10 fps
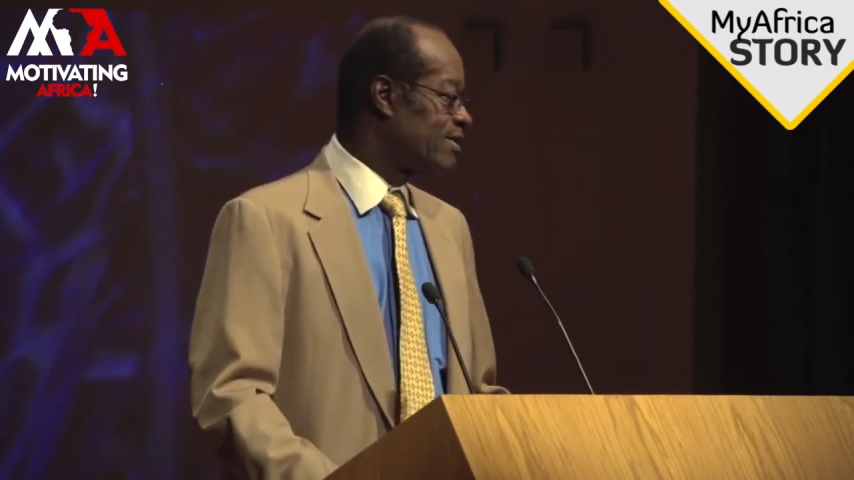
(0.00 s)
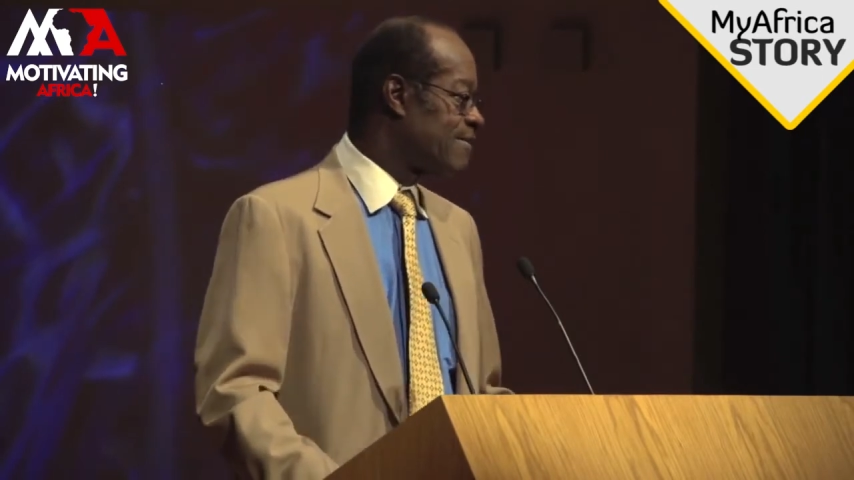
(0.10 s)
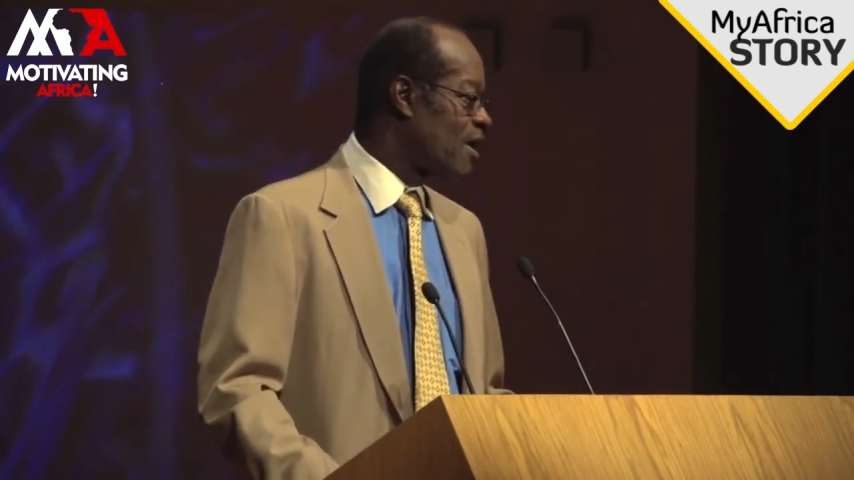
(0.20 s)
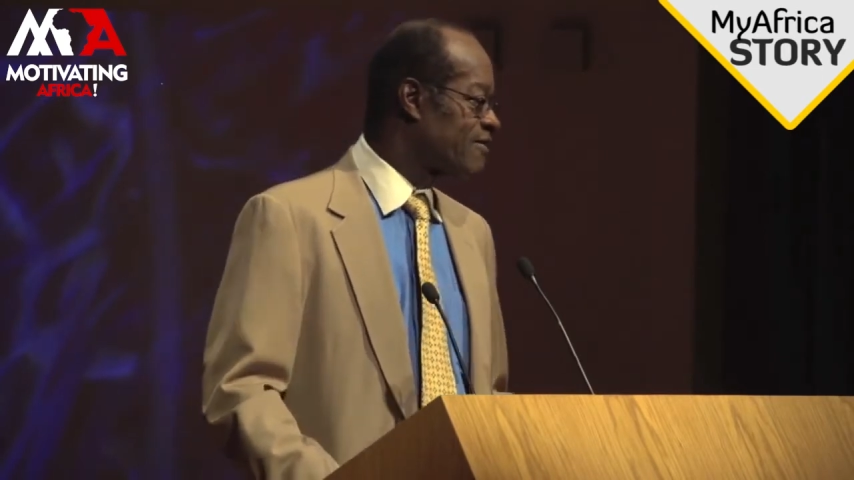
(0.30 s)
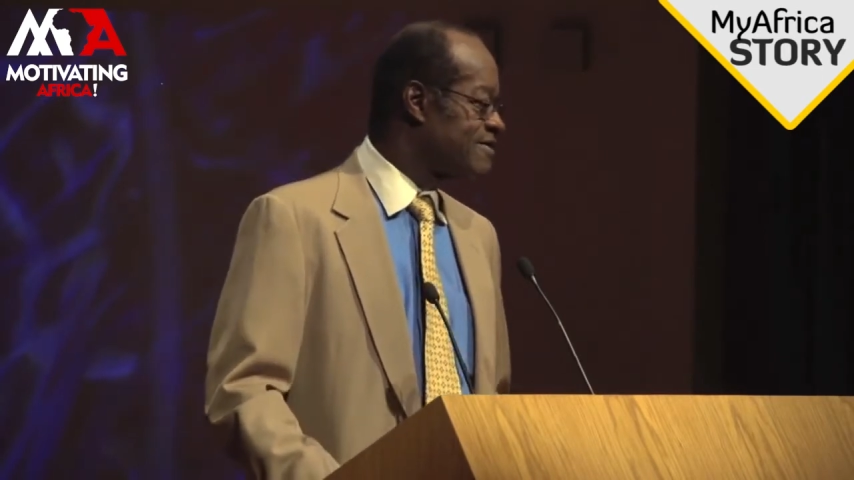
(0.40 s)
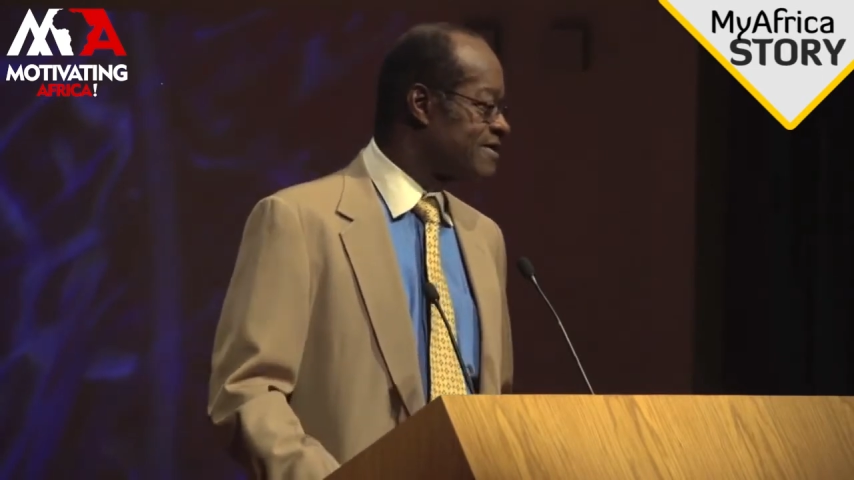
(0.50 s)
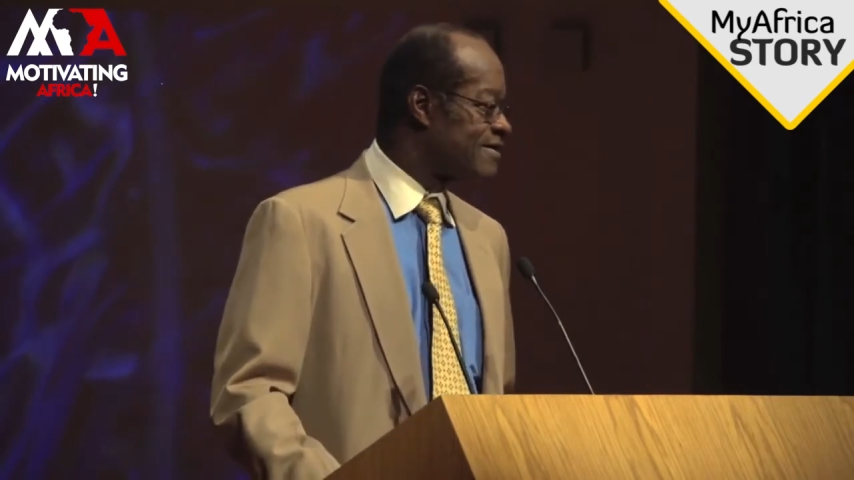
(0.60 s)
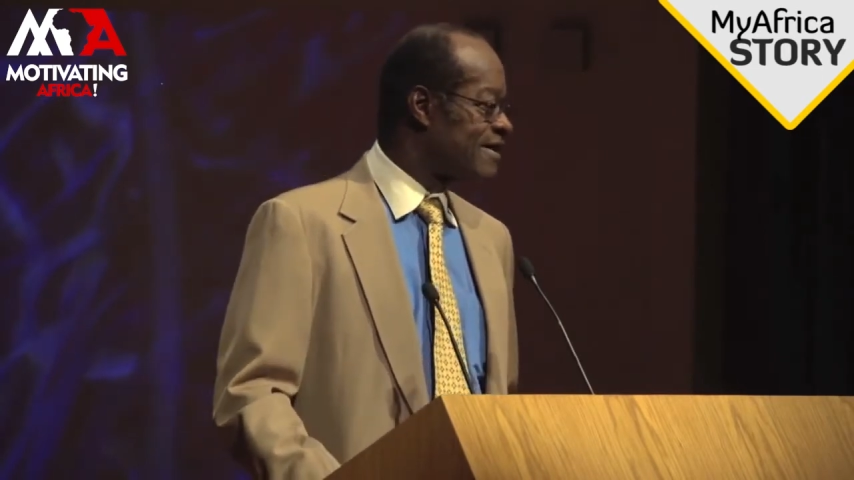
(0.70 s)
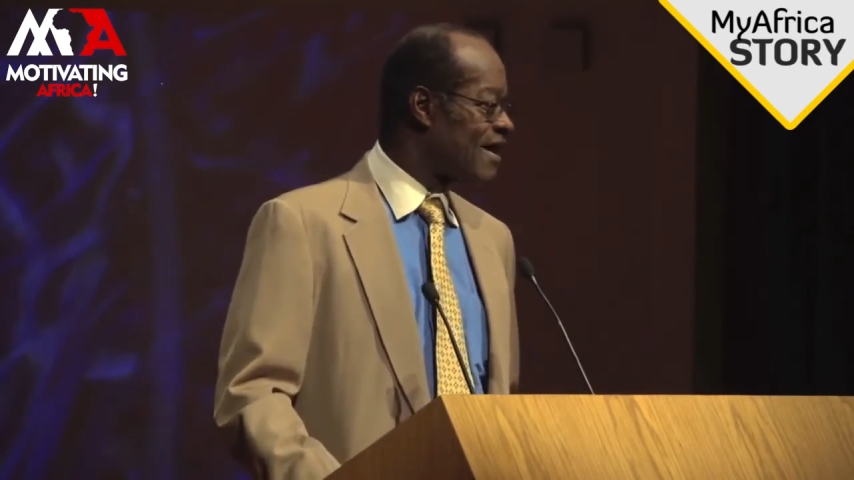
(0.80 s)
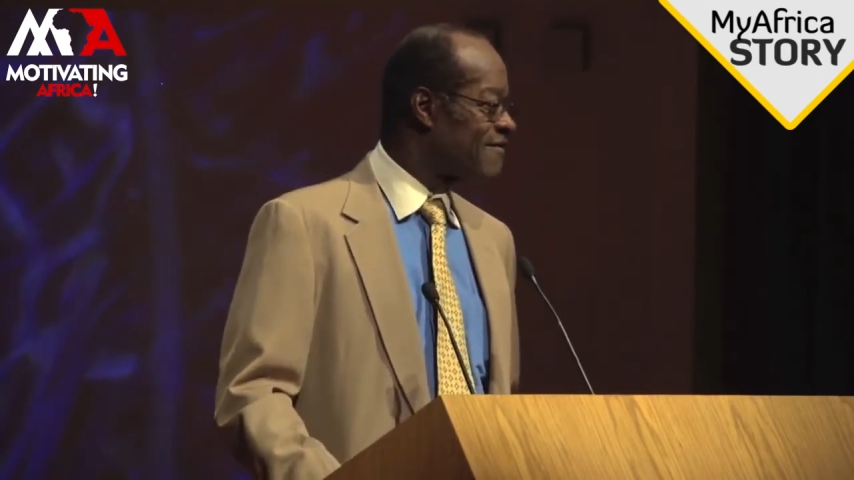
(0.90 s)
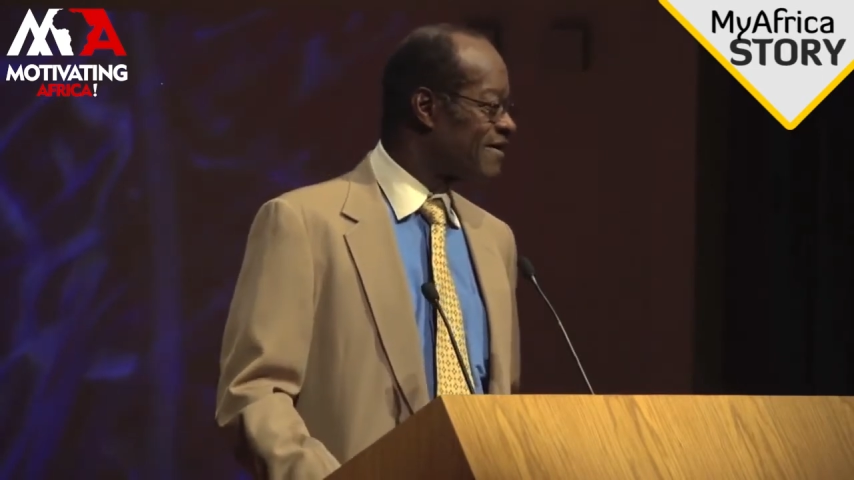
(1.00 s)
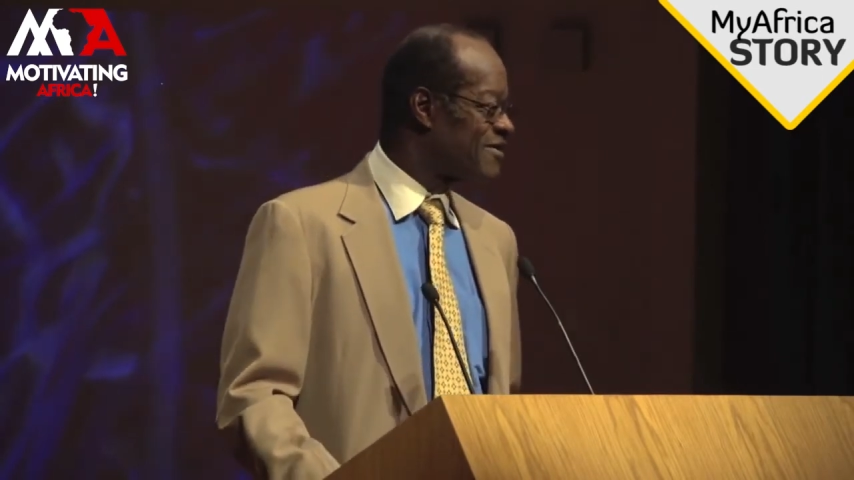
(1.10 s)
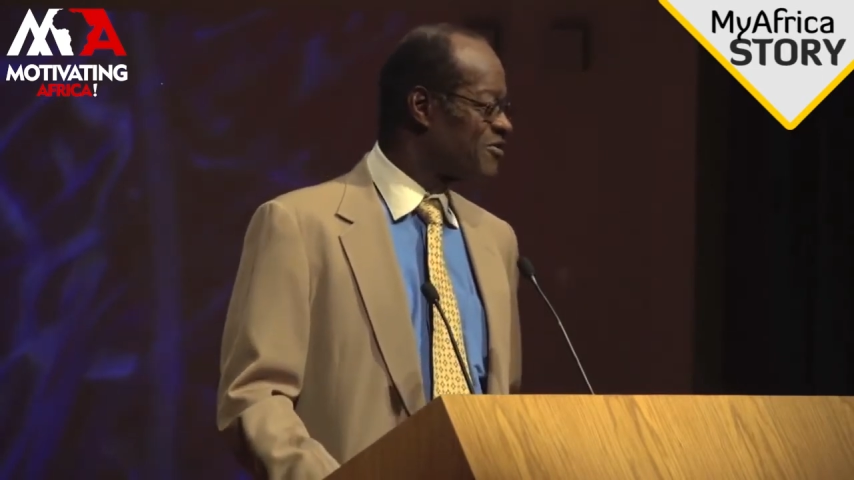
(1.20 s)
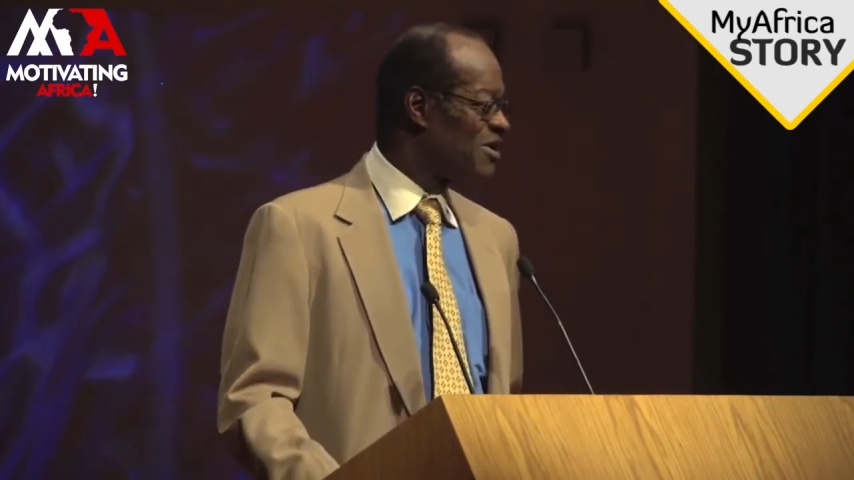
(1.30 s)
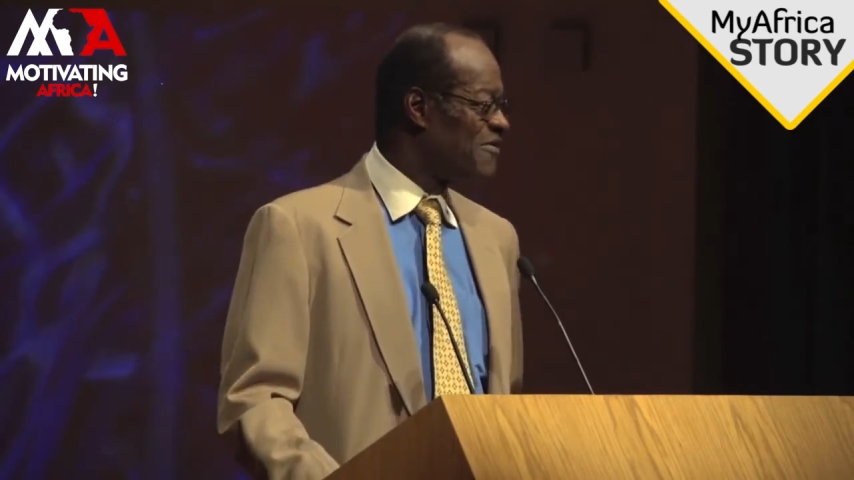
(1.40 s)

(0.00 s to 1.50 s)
democracies in Africa is